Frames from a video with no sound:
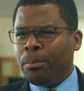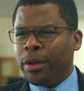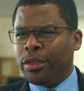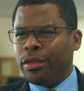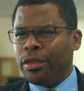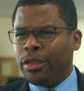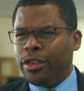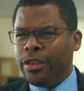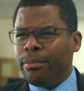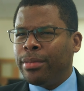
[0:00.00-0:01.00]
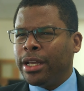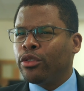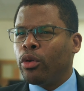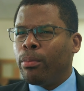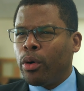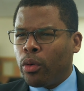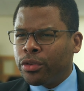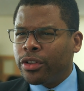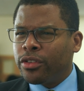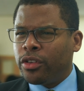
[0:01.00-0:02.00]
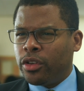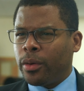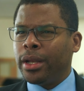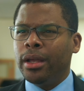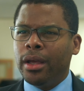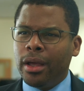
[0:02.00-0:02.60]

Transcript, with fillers: but them being so bold to do it,